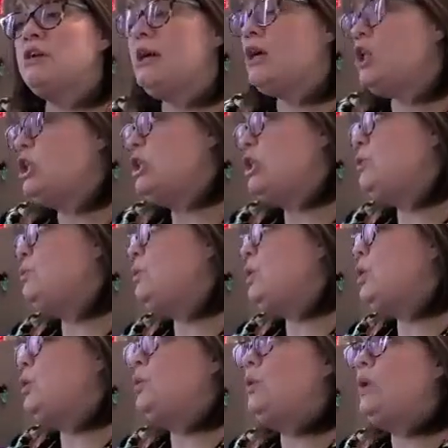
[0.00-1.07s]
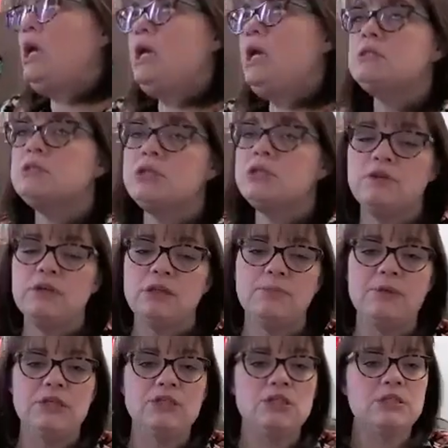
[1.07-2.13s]
I call it the throne. So you get a
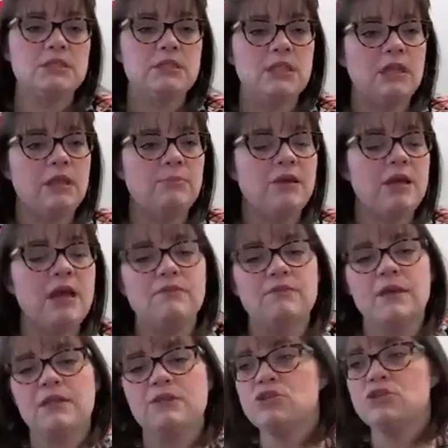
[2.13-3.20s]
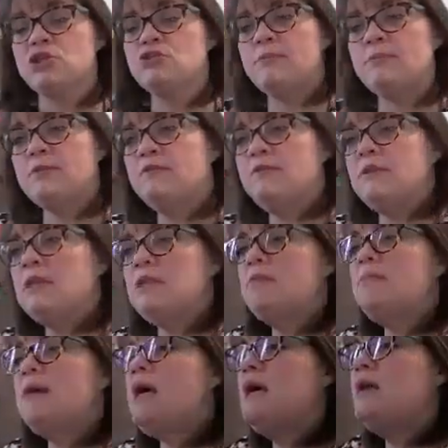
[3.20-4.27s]
patient sitting up in high Fowlers, you drop the feet of the
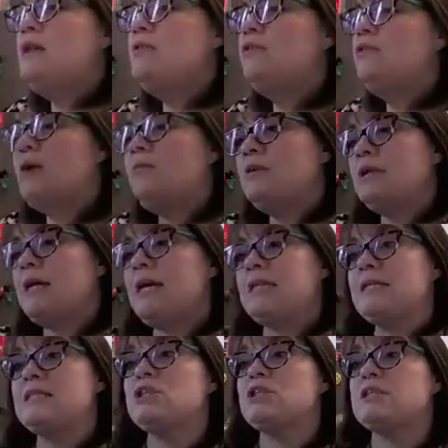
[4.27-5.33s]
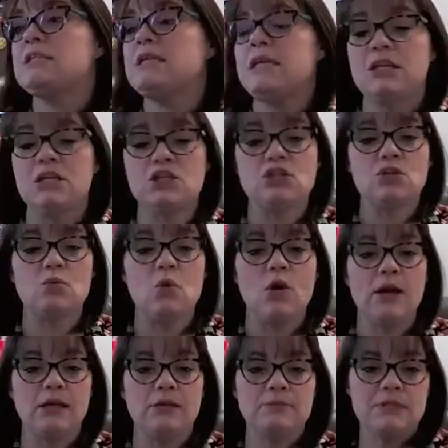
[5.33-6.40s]
bed, and they're able to kind of sit in a
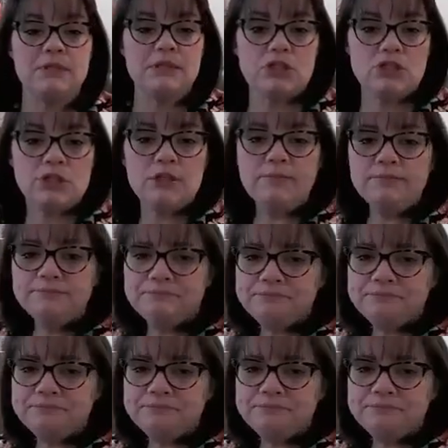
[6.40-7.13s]
squatting position.